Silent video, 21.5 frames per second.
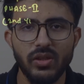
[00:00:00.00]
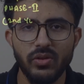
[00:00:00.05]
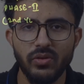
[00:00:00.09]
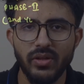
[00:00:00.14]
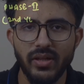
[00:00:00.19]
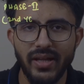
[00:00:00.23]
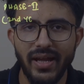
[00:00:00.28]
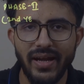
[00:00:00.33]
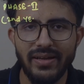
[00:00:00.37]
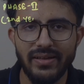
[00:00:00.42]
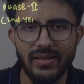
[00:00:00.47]

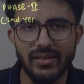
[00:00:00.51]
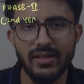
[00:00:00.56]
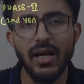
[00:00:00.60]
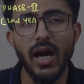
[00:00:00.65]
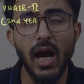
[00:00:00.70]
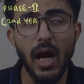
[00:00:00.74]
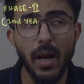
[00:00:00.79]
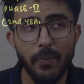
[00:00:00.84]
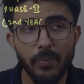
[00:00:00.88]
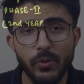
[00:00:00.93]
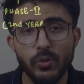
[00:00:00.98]

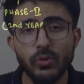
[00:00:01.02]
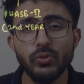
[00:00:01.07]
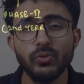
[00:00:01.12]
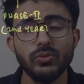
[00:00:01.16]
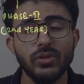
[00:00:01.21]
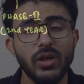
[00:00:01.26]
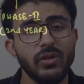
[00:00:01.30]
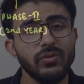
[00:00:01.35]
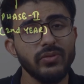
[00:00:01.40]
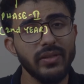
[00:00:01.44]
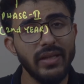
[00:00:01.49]
2019 up to
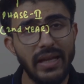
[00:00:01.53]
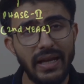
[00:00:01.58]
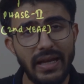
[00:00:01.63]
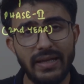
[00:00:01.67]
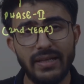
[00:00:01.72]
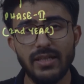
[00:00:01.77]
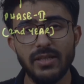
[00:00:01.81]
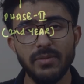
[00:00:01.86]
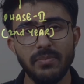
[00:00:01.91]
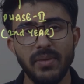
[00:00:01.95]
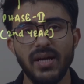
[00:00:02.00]

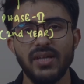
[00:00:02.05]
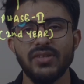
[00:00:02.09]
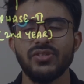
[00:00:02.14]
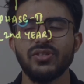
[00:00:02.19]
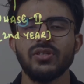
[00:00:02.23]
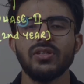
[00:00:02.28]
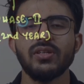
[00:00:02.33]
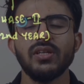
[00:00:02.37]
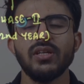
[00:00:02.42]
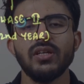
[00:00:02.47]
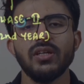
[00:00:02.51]
2018
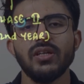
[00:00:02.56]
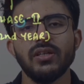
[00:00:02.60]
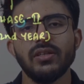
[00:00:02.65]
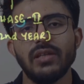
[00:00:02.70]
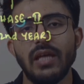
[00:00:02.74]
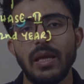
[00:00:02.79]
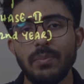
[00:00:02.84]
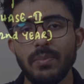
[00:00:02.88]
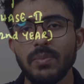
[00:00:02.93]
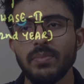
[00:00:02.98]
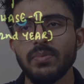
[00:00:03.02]
batch,
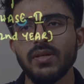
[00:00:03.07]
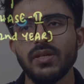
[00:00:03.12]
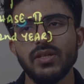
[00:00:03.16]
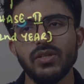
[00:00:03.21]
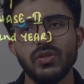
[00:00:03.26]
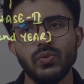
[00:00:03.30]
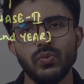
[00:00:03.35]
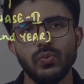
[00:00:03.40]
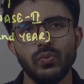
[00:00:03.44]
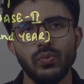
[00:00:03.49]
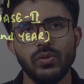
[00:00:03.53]

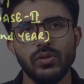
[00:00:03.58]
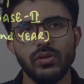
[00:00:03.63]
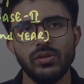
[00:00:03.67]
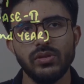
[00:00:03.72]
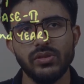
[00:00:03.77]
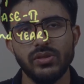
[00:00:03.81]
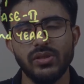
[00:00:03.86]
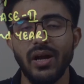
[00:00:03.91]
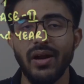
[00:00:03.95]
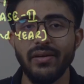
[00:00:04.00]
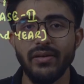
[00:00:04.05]
MBBS
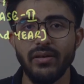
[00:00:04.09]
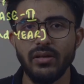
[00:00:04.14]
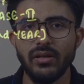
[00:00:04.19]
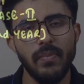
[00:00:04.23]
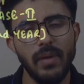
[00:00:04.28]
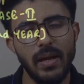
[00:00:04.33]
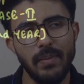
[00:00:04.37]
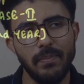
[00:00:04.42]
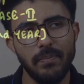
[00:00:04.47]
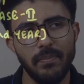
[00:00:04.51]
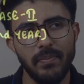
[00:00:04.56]
was
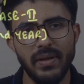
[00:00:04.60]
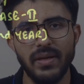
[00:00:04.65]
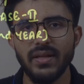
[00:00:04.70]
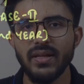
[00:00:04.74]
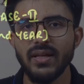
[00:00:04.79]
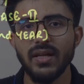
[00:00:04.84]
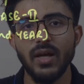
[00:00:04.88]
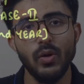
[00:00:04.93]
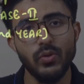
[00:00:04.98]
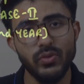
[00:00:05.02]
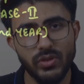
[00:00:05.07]
under
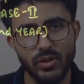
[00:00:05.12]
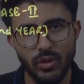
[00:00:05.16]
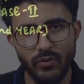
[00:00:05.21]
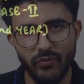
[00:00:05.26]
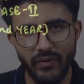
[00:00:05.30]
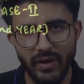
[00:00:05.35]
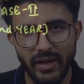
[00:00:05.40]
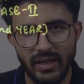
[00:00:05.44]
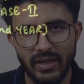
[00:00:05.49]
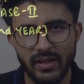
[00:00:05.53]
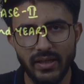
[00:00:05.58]
Medical Council
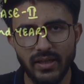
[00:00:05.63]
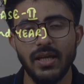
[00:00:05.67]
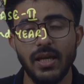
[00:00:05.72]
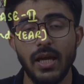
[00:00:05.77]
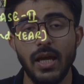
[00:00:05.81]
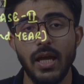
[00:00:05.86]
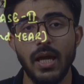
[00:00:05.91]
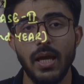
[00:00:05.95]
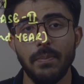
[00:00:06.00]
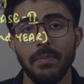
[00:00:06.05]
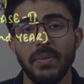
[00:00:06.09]
of
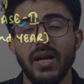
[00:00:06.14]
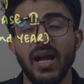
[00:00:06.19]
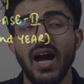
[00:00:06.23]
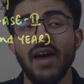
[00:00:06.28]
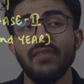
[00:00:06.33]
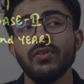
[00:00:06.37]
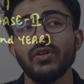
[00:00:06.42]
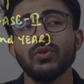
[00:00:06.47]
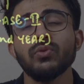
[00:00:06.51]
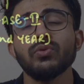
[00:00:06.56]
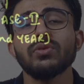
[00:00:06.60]
India, but
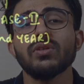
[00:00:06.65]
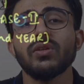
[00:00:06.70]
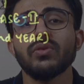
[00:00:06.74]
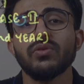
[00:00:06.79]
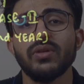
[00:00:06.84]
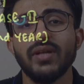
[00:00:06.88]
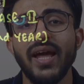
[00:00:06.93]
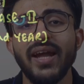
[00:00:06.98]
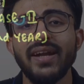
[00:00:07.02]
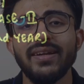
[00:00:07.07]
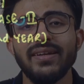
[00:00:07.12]
after
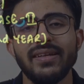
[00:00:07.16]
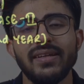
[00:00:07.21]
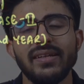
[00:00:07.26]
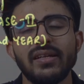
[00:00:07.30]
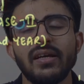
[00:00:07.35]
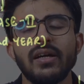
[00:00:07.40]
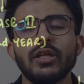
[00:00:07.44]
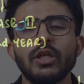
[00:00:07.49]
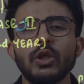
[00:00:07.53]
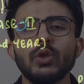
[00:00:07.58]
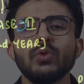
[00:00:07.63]

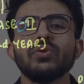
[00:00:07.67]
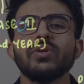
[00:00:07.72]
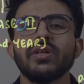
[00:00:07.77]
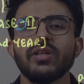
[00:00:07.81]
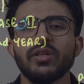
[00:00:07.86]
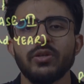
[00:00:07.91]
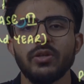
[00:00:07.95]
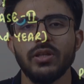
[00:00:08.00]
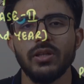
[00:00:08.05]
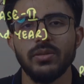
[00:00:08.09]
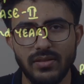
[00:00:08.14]
2019 a new
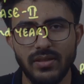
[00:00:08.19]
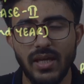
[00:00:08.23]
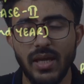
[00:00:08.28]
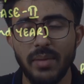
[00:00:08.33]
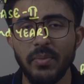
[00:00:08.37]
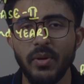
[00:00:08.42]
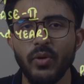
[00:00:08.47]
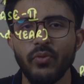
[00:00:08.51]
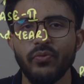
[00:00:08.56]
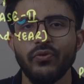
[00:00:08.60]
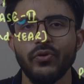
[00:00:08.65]
curriculum
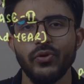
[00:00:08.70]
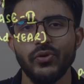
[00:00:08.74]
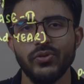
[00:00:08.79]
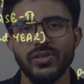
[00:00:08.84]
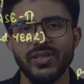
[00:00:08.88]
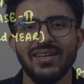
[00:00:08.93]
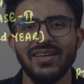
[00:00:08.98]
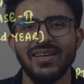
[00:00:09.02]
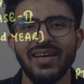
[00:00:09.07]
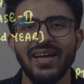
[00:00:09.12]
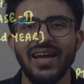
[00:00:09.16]
came into
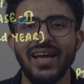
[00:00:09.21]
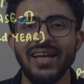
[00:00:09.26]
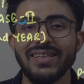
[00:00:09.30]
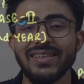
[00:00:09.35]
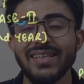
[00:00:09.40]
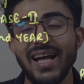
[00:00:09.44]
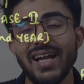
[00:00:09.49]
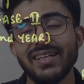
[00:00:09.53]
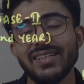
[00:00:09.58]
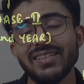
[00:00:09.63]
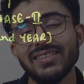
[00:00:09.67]
force,
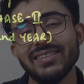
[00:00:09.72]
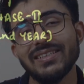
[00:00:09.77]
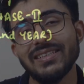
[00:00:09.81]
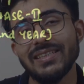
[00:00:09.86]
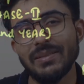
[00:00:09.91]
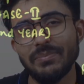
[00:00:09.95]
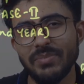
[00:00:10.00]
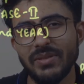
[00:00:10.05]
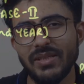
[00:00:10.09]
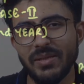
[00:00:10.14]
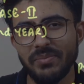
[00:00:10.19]
and that is
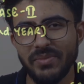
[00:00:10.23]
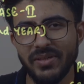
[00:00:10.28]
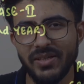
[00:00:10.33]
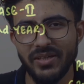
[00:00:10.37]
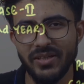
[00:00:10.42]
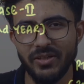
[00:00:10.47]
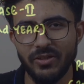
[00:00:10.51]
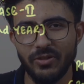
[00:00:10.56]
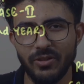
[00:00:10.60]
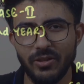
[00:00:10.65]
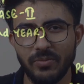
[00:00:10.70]

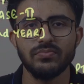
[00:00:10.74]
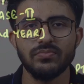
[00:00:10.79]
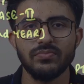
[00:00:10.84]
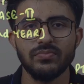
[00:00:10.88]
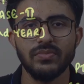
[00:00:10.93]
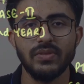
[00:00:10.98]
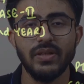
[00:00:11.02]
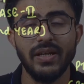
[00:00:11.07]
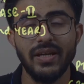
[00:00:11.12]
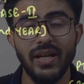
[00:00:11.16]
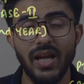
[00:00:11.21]
CBME curriculum.
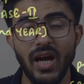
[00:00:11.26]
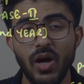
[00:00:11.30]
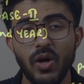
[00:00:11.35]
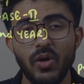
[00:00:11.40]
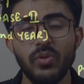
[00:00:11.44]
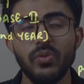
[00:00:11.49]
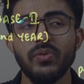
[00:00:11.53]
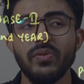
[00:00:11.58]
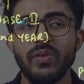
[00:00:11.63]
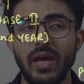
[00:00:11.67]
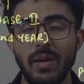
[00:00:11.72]

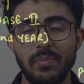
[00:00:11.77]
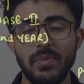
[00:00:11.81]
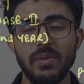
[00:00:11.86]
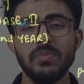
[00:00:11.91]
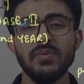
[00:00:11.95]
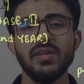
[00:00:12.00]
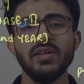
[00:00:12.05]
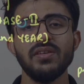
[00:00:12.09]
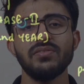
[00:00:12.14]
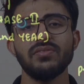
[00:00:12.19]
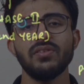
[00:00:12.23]
Now
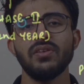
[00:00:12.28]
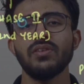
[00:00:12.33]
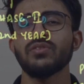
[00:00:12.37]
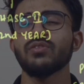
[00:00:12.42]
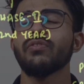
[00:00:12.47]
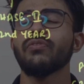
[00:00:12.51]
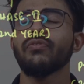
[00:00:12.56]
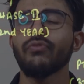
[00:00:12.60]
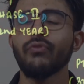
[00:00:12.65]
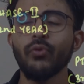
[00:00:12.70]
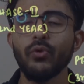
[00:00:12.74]
MBBS
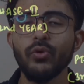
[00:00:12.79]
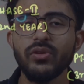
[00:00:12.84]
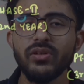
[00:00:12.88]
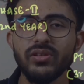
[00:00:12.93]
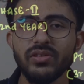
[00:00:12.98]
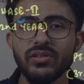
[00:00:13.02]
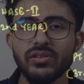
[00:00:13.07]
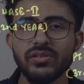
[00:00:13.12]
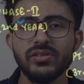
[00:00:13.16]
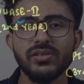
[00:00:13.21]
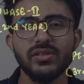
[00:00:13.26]
is a 4
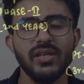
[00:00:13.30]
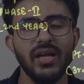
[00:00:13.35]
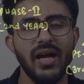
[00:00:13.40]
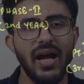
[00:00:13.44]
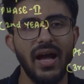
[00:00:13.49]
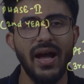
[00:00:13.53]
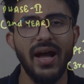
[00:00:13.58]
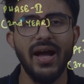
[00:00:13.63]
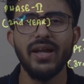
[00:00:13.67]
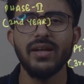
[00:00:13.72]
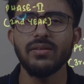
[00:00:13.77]
years
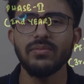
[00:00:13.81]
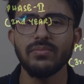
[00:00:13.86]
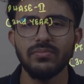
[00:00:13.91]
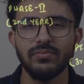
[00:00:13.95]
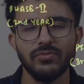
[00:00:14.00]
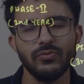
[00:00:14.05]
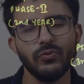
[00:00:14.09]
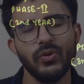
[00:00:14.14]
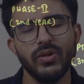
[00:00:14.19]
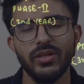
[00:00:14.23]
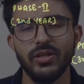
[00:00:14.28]

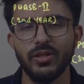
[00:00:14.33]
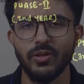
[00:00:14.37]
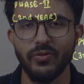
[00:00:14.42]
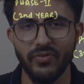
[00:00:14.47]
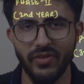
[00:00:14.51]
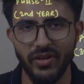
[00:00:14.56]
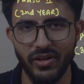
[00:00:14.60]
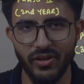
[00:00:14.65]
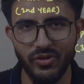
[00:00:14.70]
and 1 year of